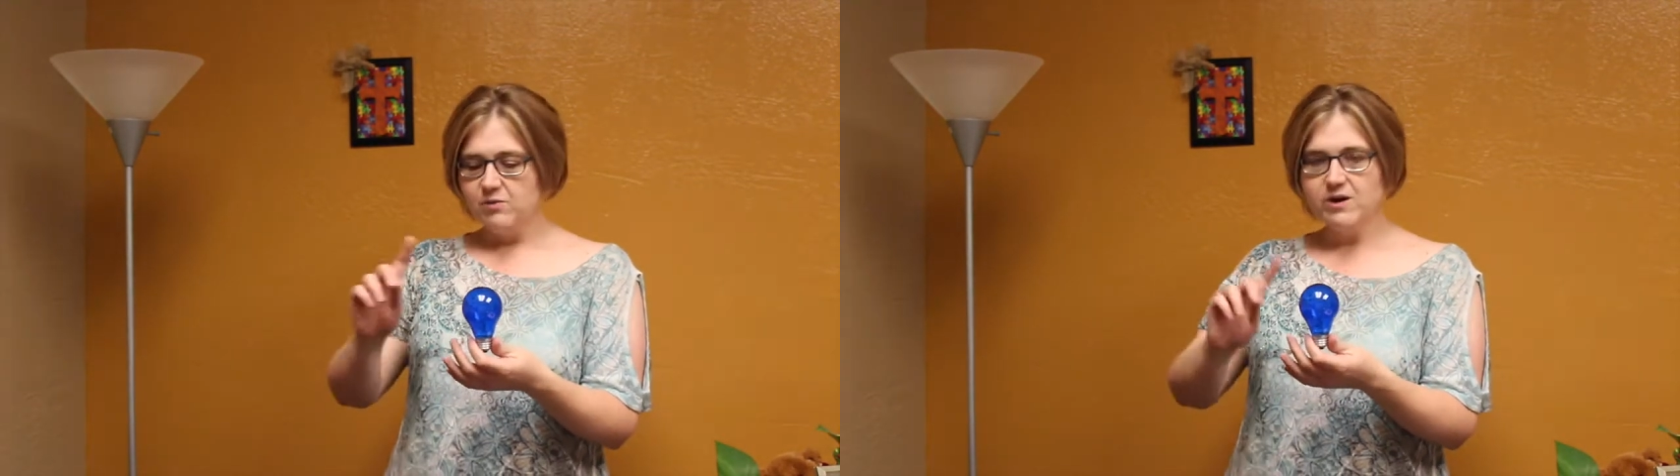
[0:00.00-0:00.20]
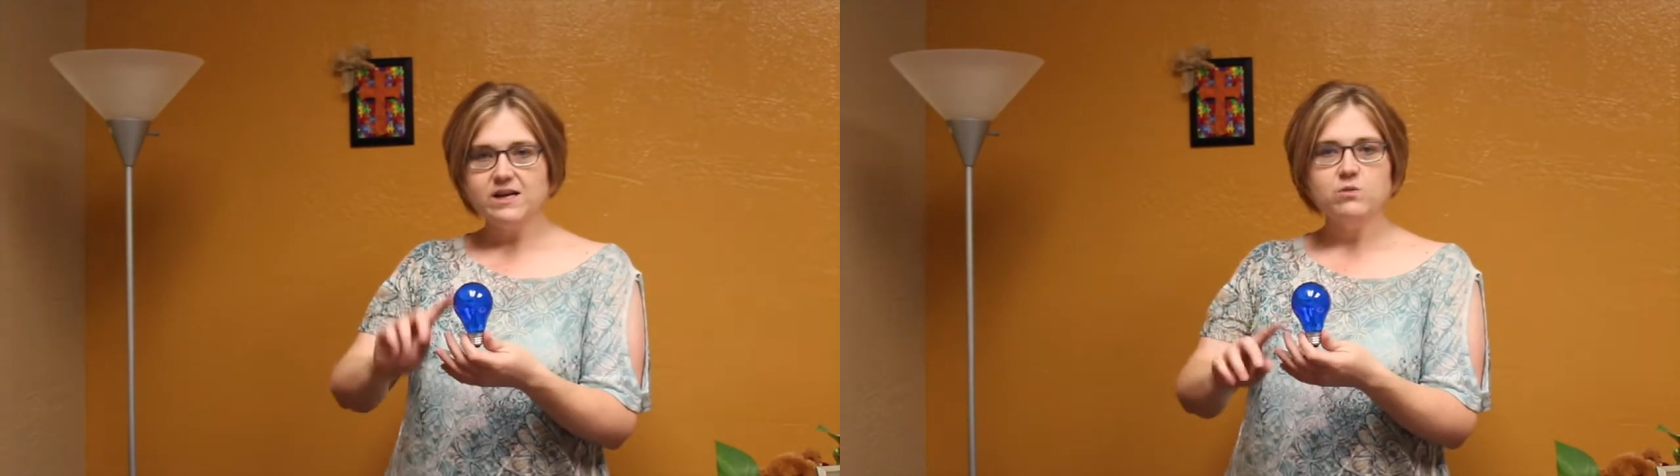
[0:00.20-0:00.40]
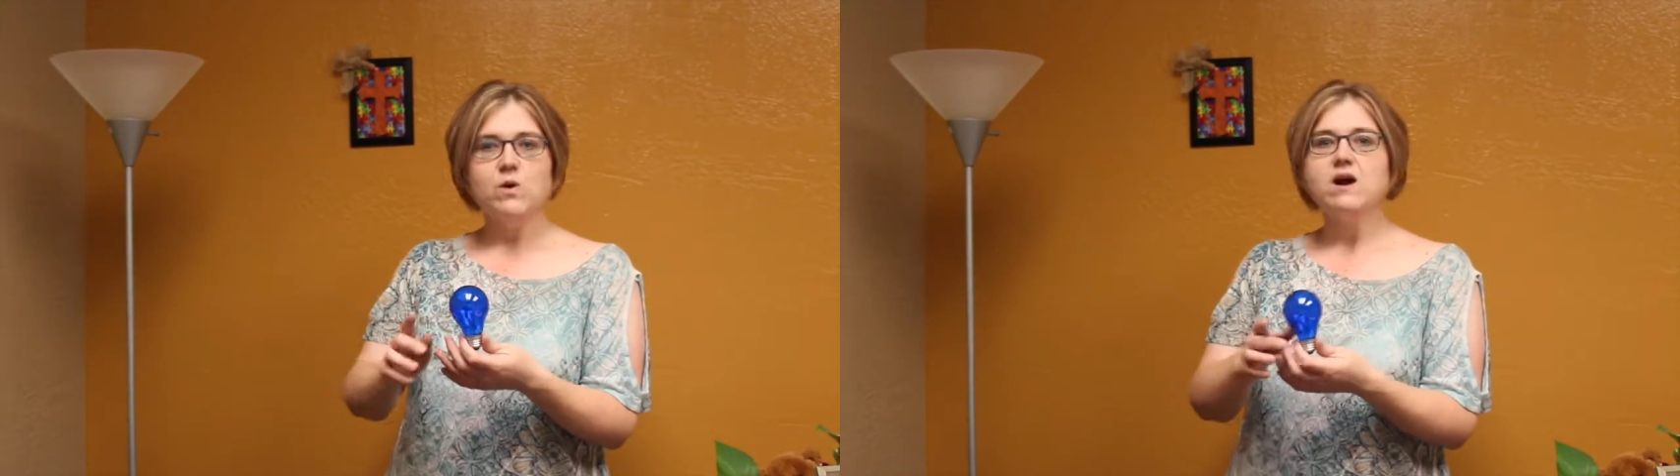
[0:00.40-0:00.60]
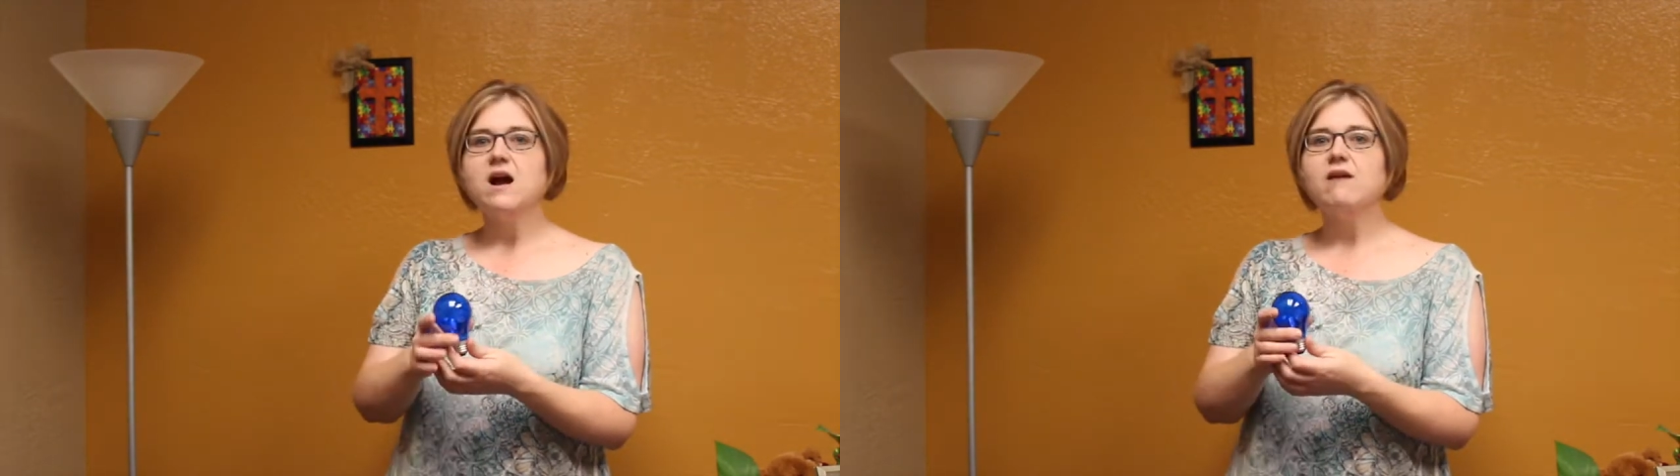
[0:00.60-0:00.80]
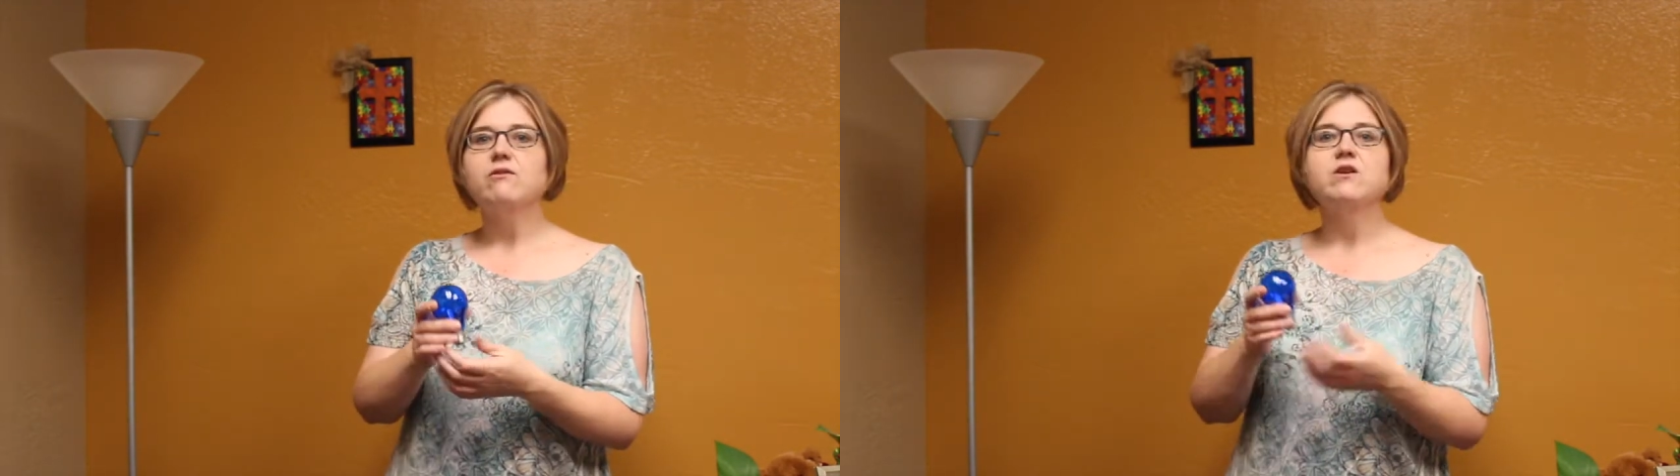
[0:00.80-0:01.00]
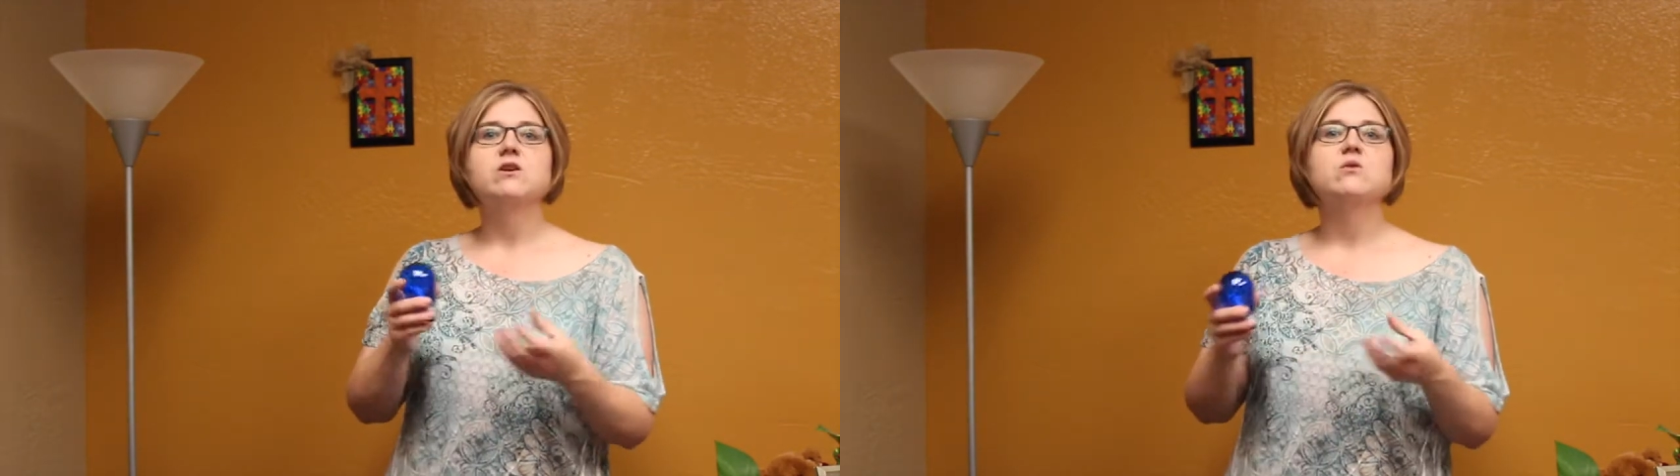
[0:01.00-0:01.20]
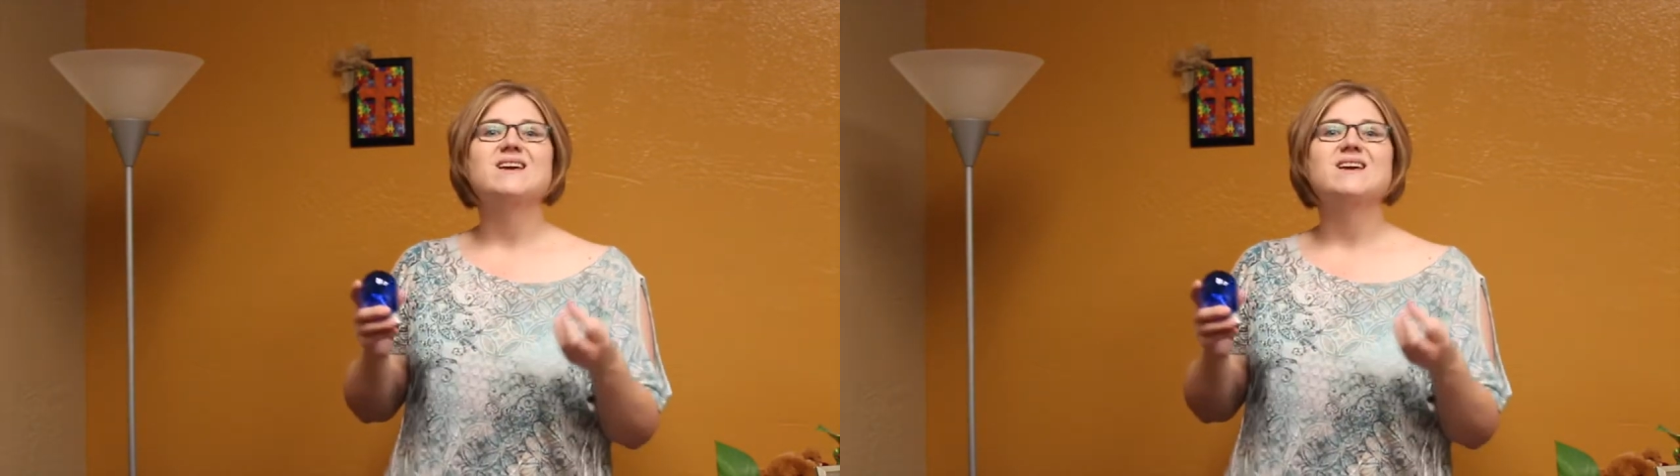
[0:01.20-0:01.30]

put it wherever you